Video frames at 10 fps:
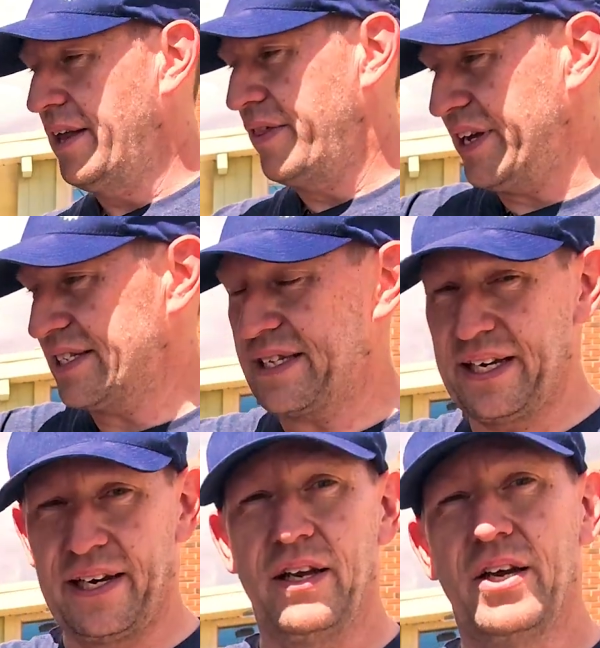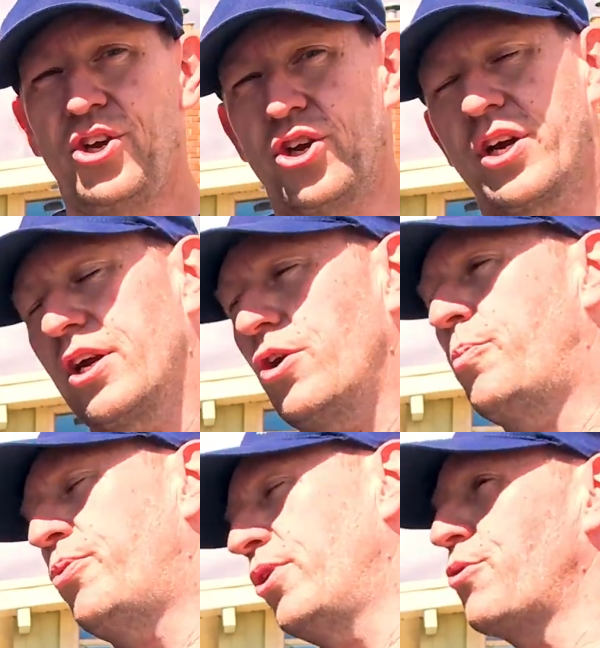This thing, you're gonna go
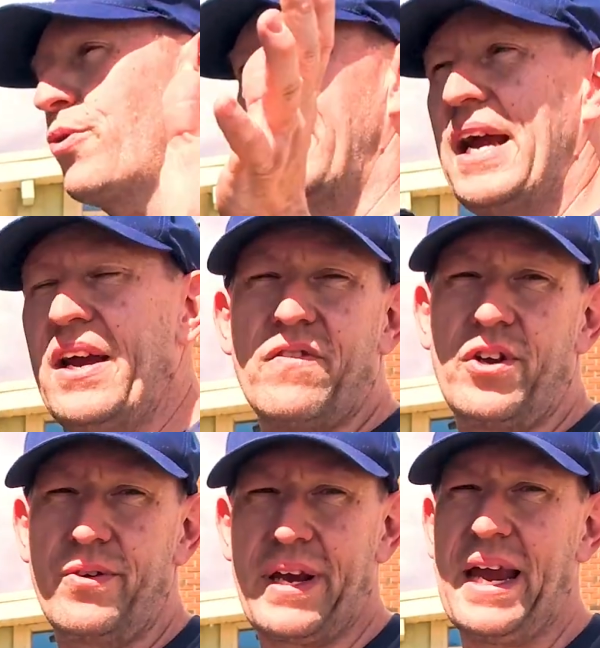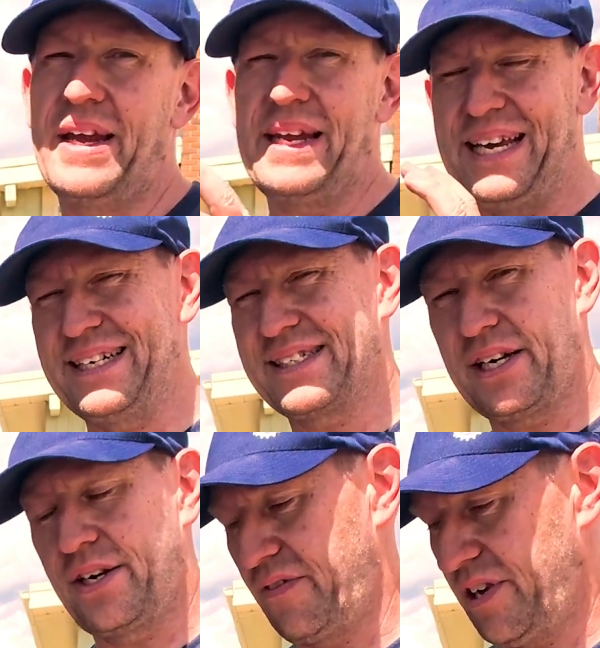put wherever you can
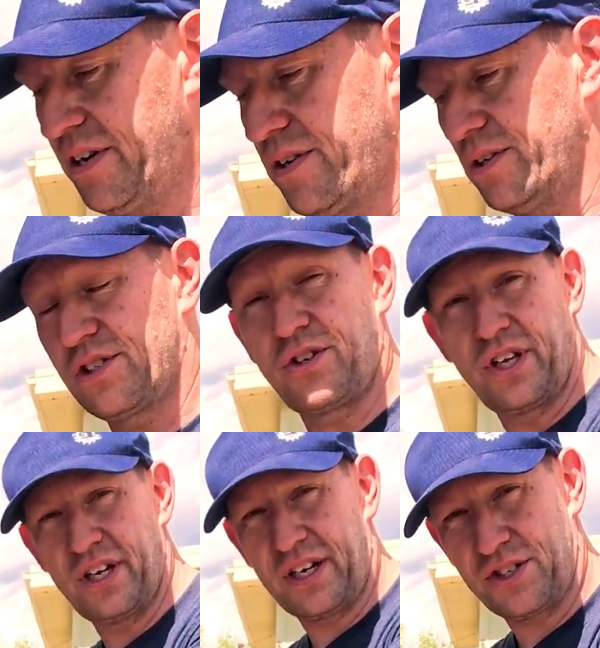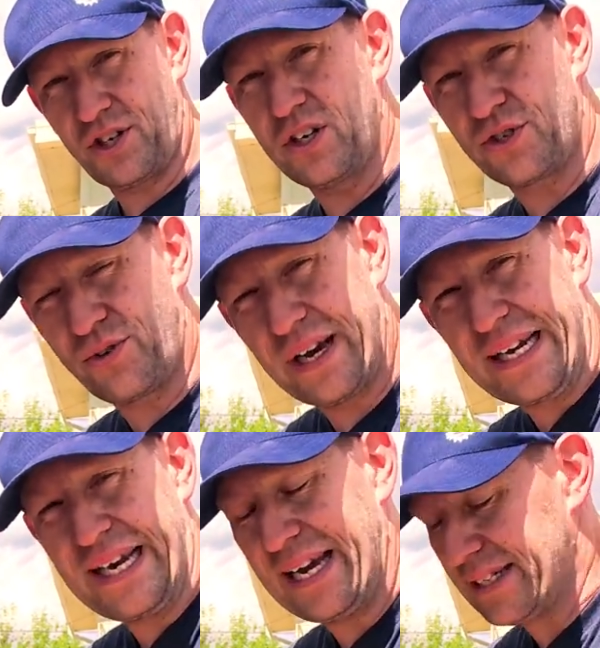inside your vehicle so that it can charge
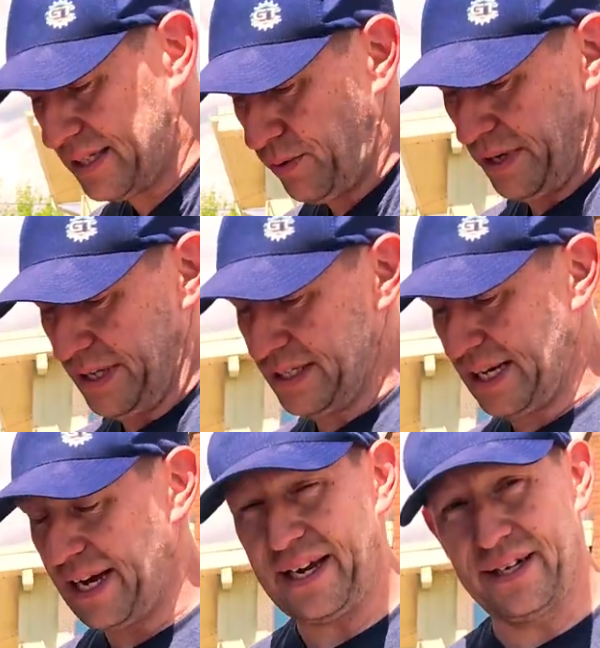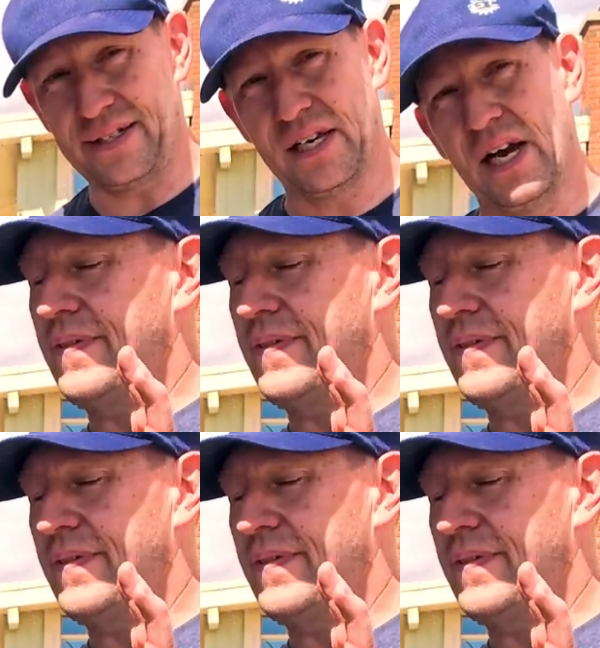right next to where this guy is.